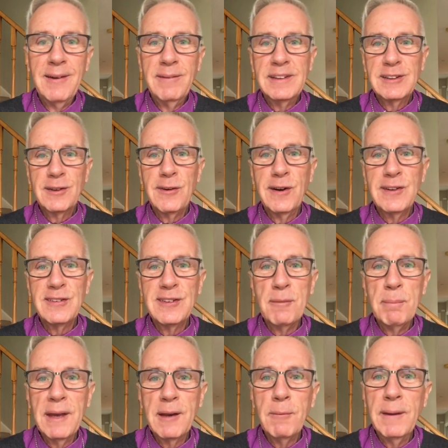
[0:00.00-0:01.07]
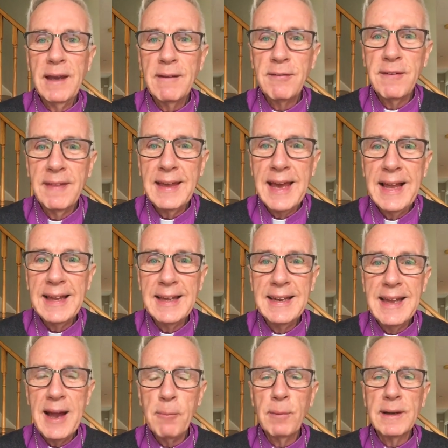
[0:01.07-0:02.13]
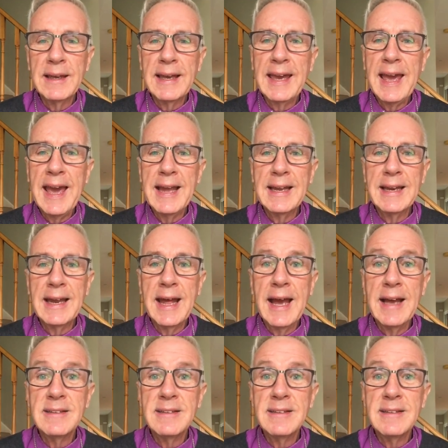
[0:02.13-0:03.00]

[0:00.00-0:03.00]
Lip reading: which of course is a big week for the Anglican Network in Canada,